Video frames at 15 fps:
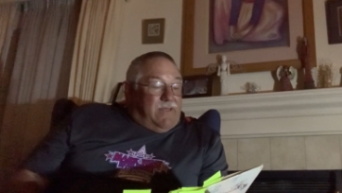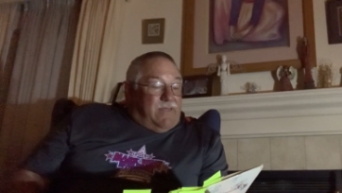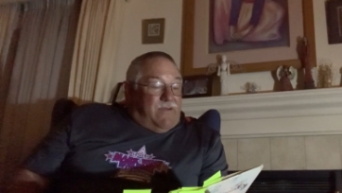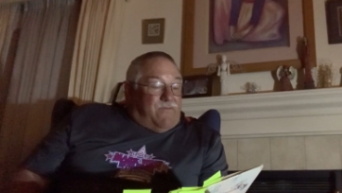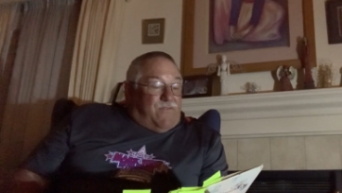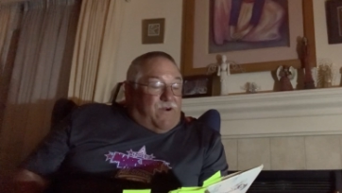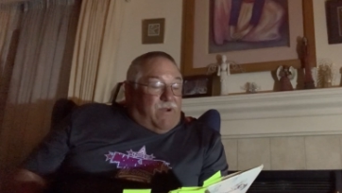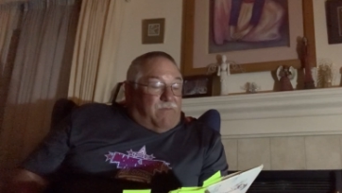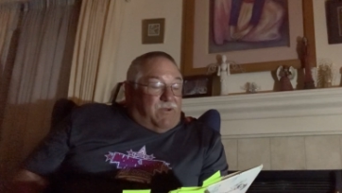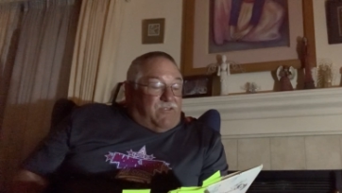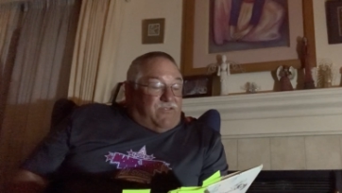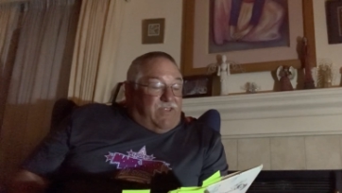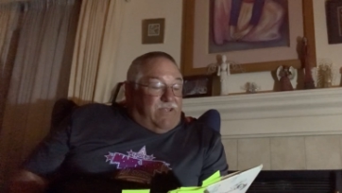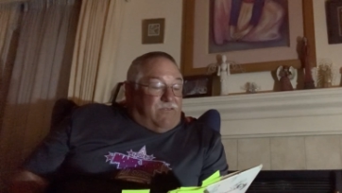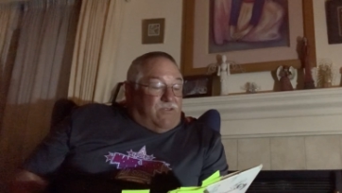the farmer
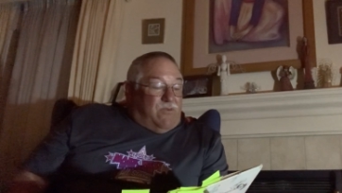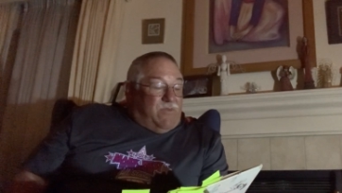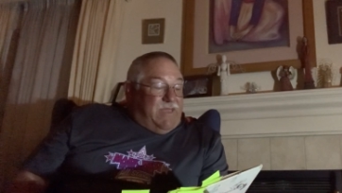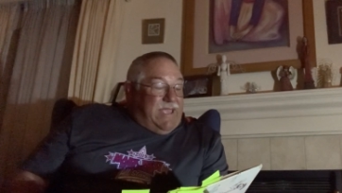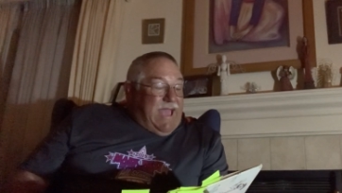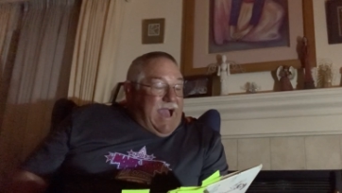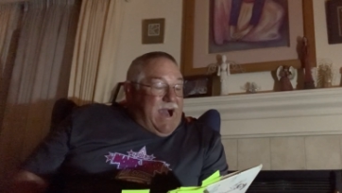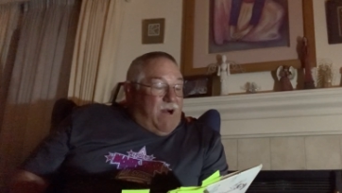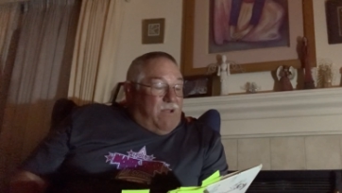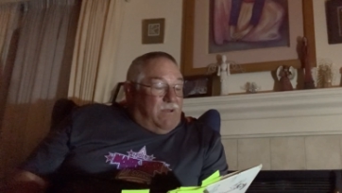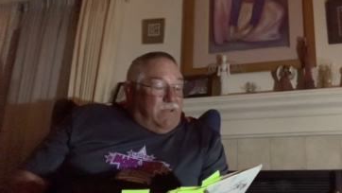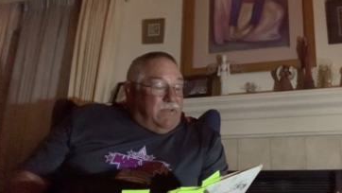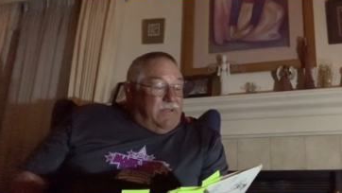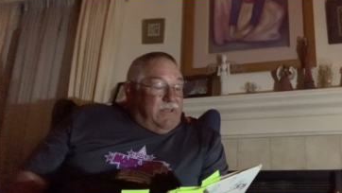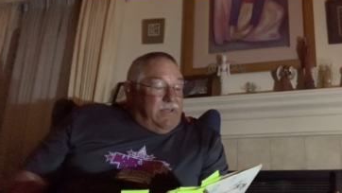said to the
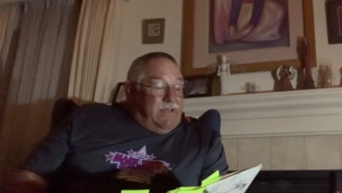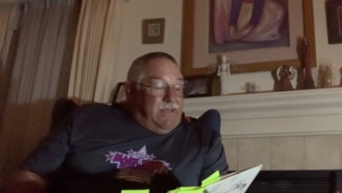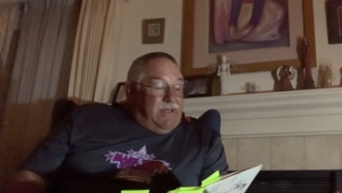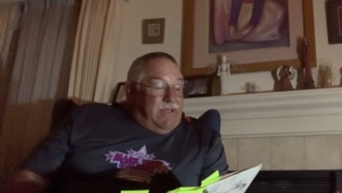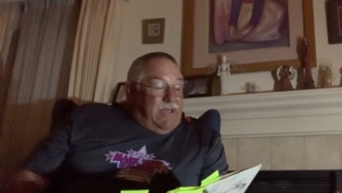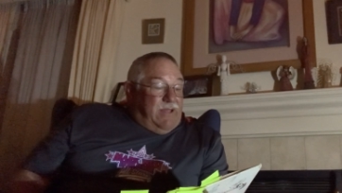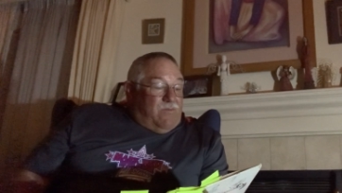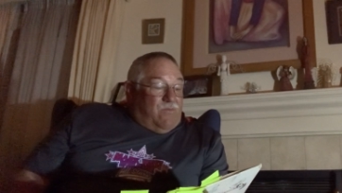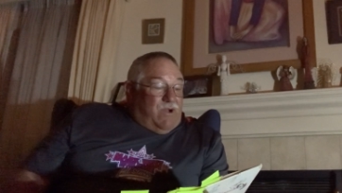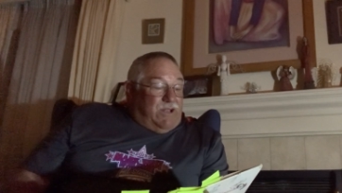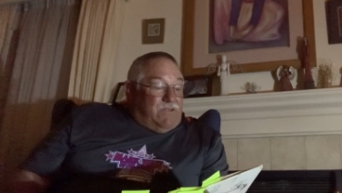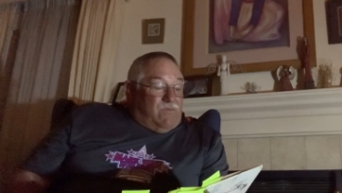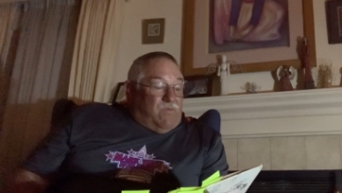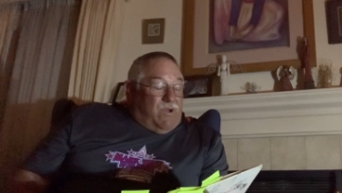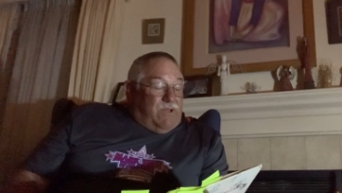owl. And what,
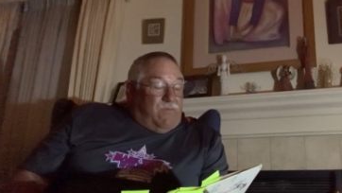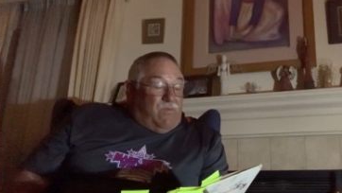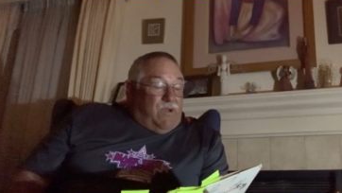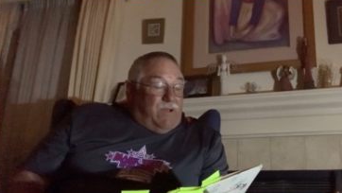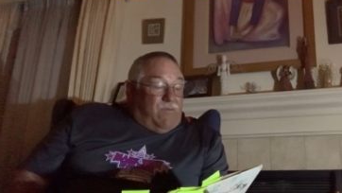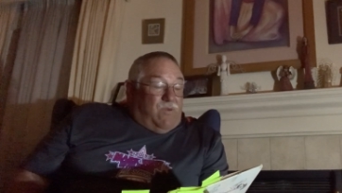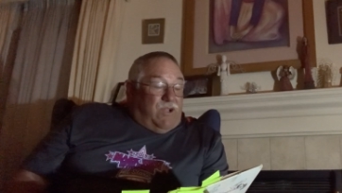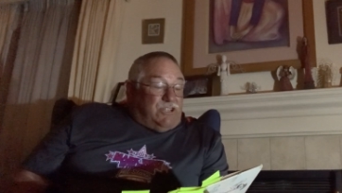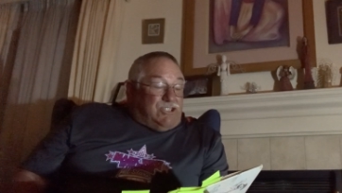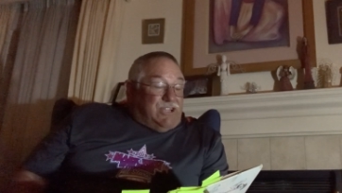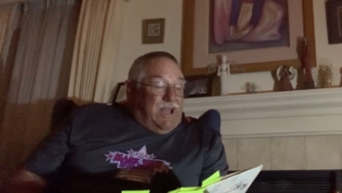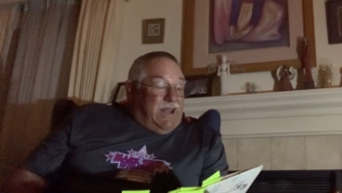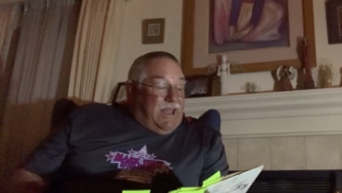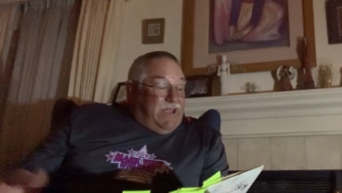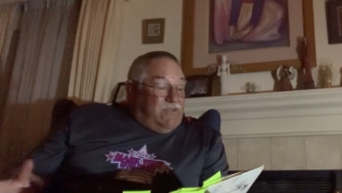what, what, what
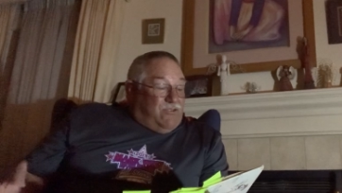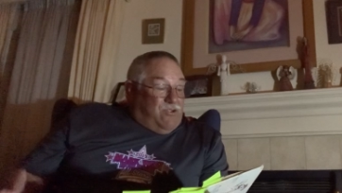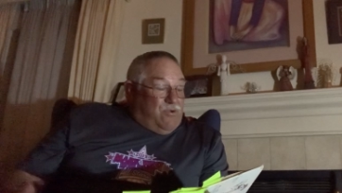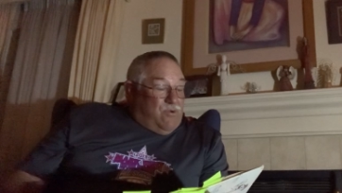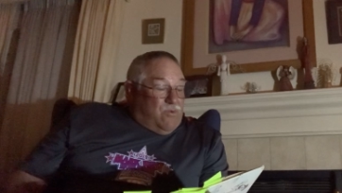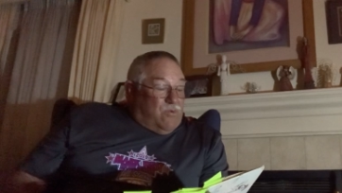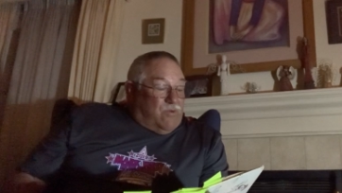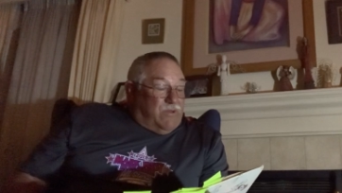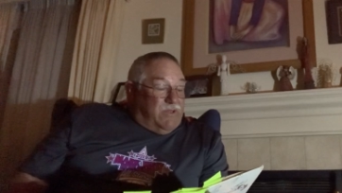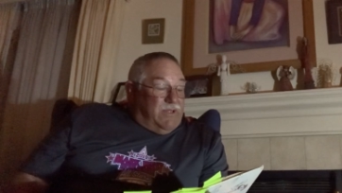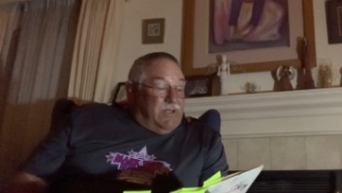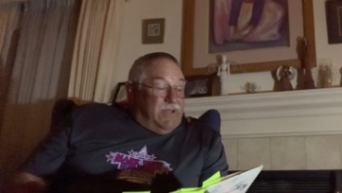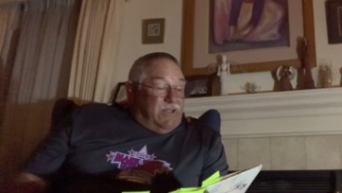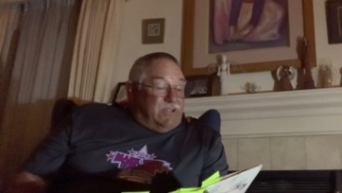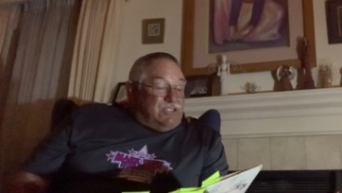shall I do?
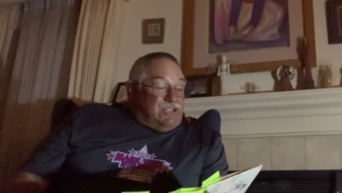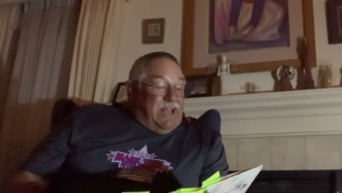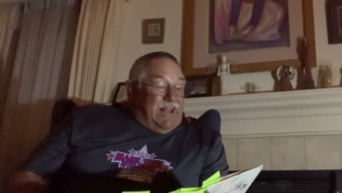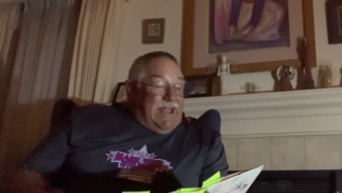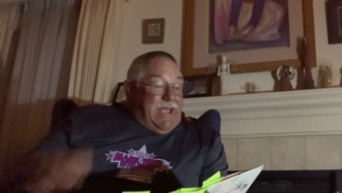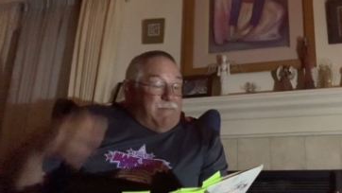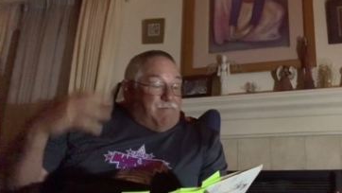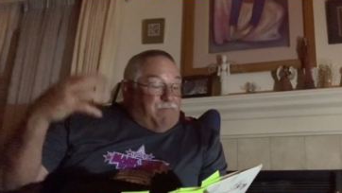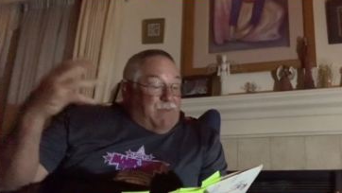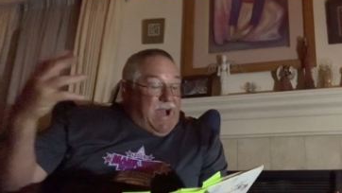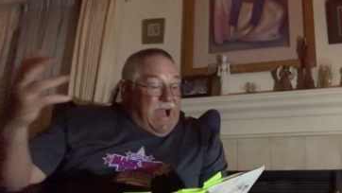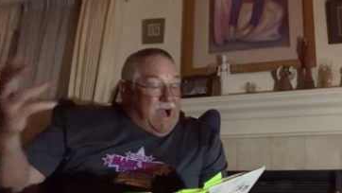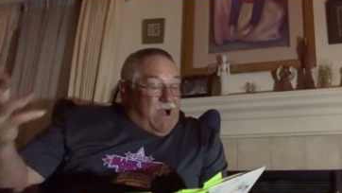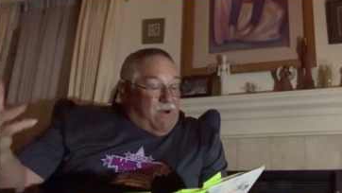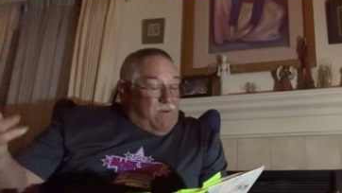Shall I
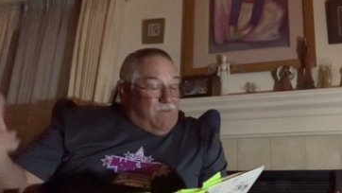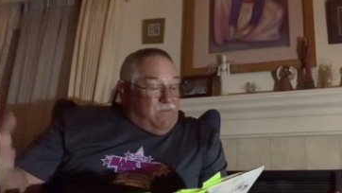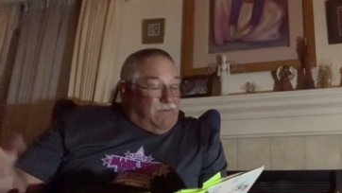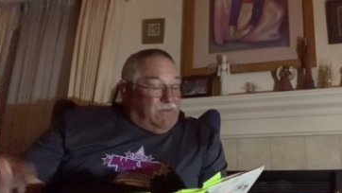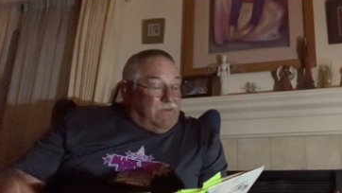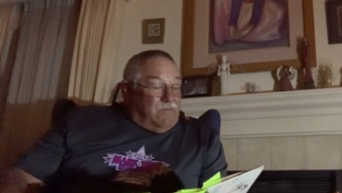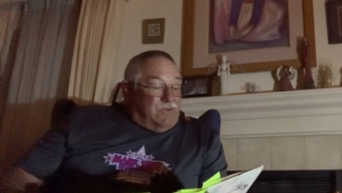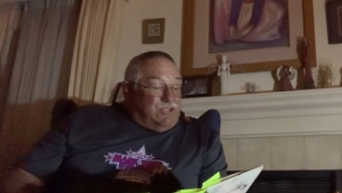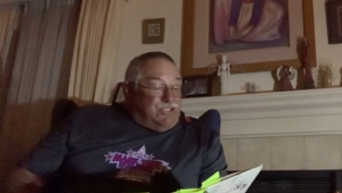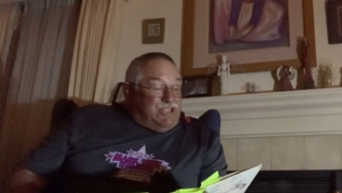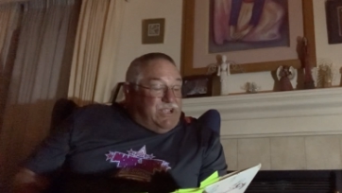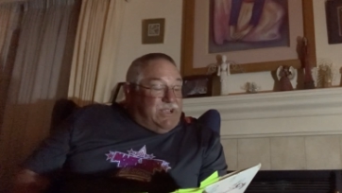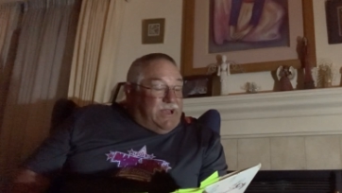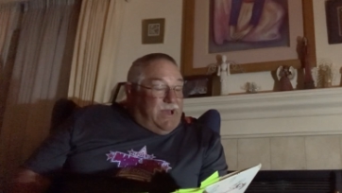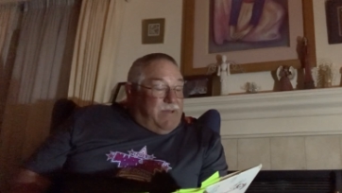bow when
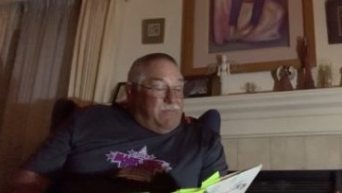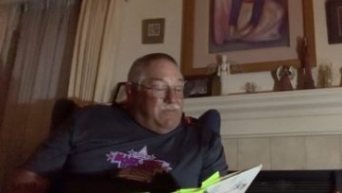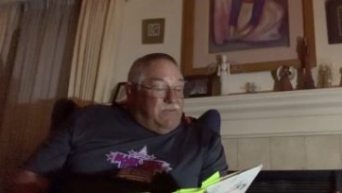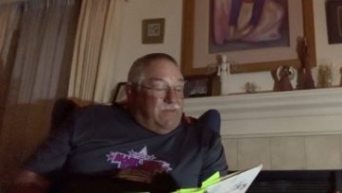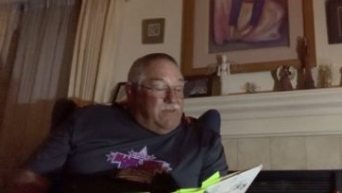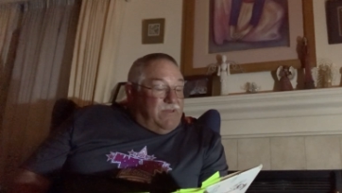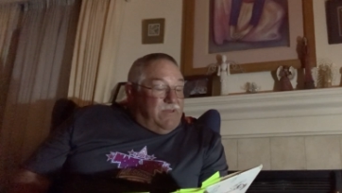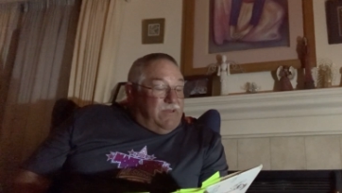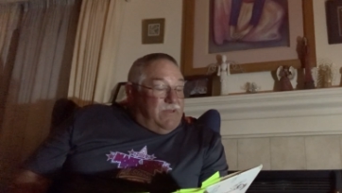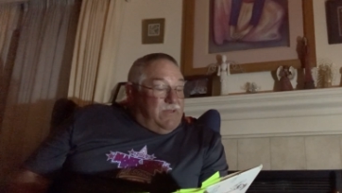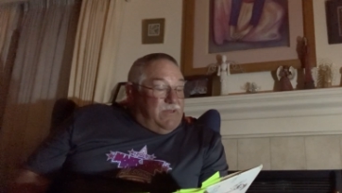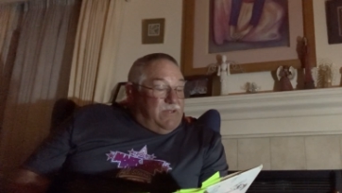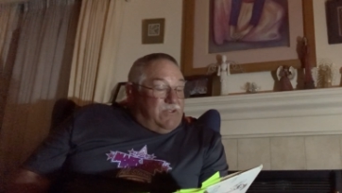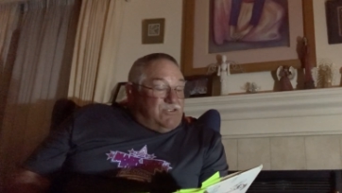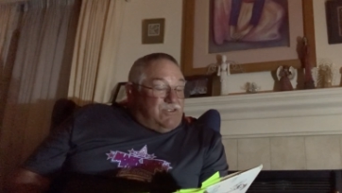she comes?
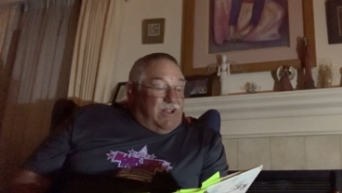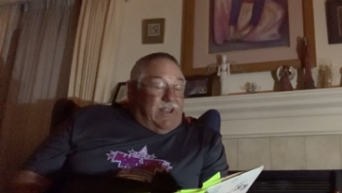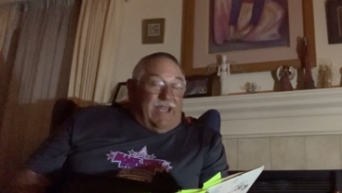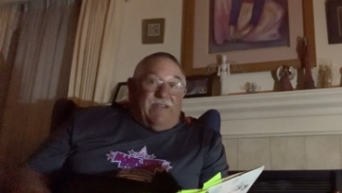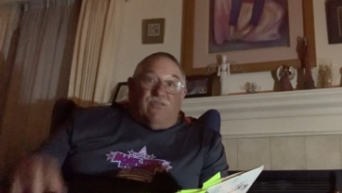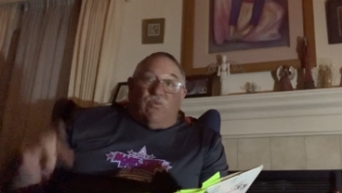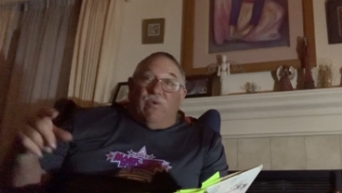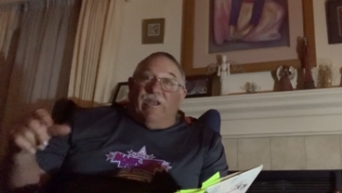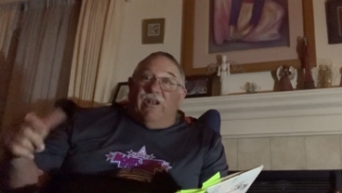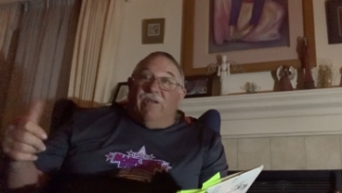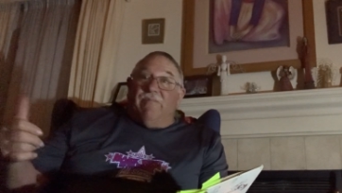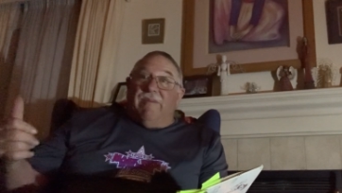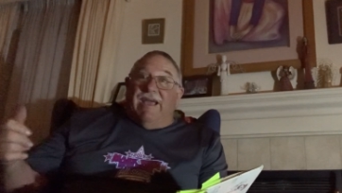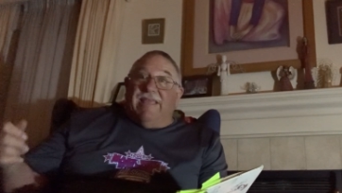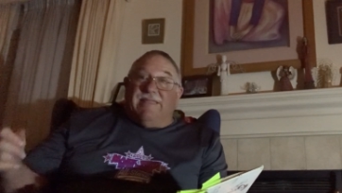Shall I
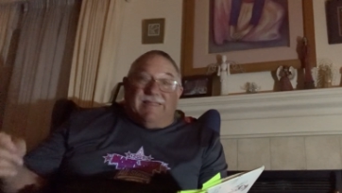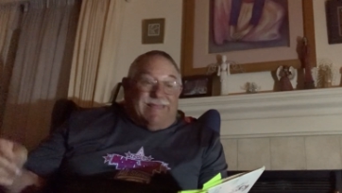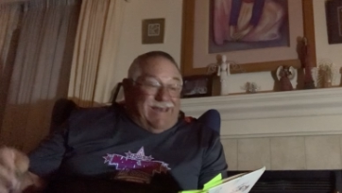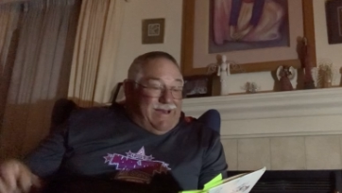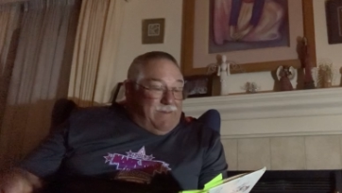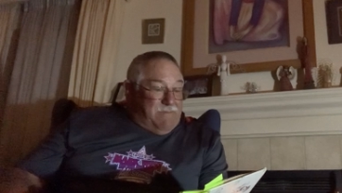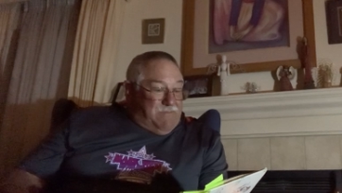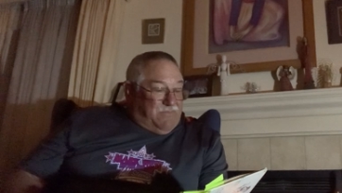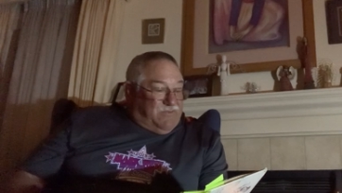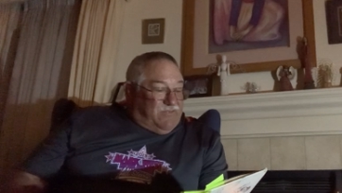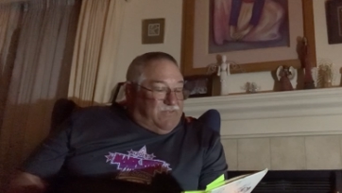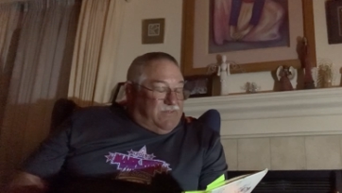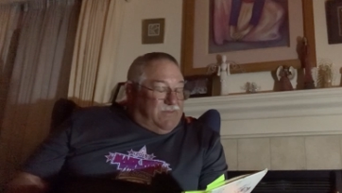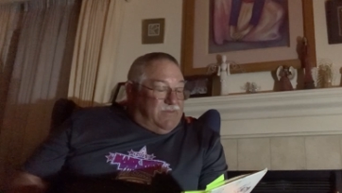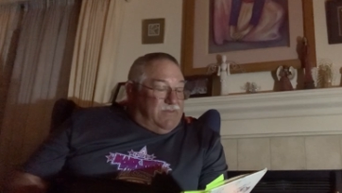twiddle my
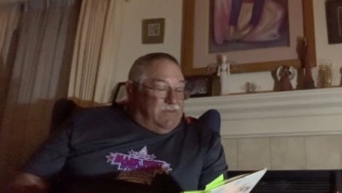thumbs?